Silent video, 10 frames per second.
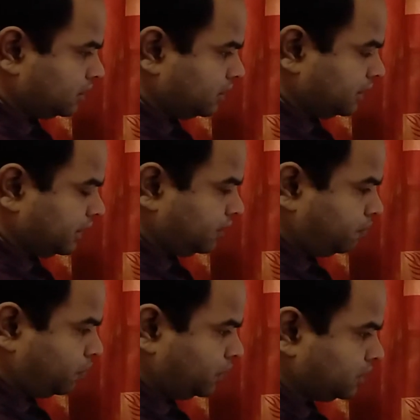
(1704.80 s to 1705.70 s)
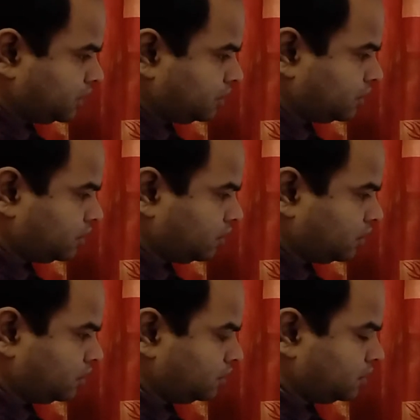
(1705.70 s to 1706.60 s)
a point jagare
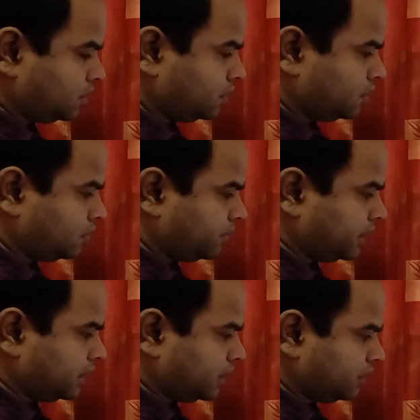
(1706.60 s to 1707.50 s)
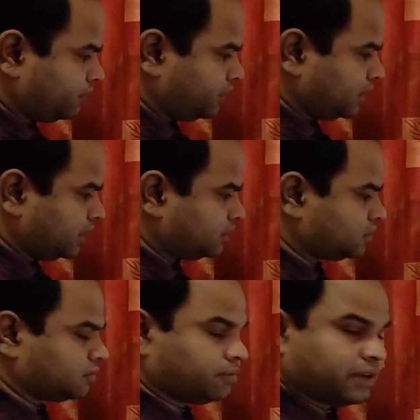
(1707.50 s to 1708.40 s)
kono, the magnetic field lines
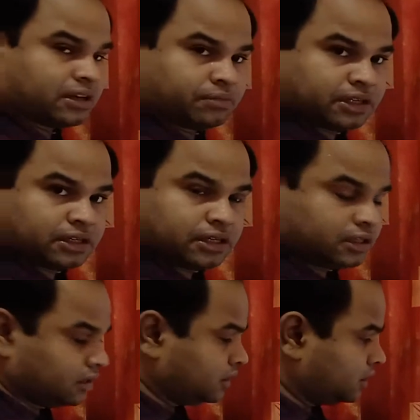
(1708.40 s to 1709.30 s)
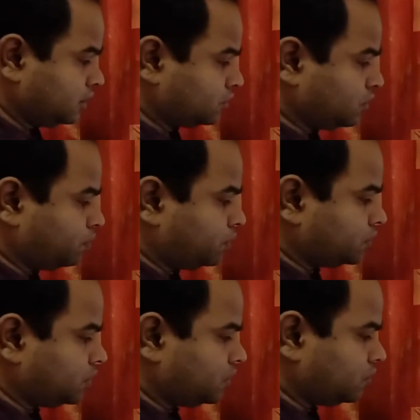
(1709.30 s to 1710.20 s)
of the bar magnet is
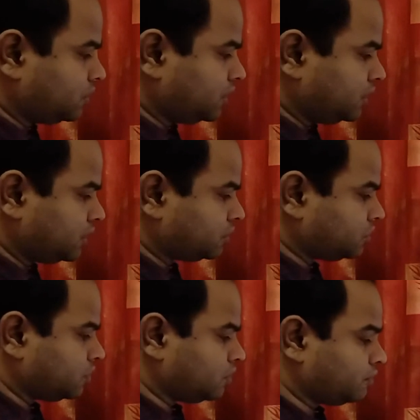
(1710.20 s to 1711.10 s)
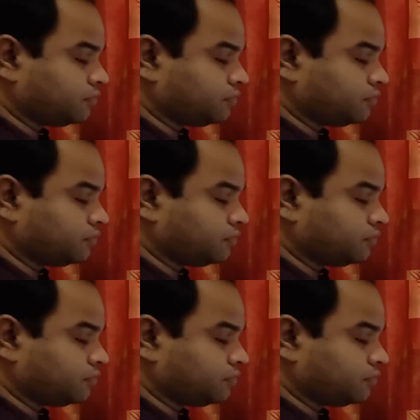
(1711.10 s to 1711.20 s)
opposite to the direction of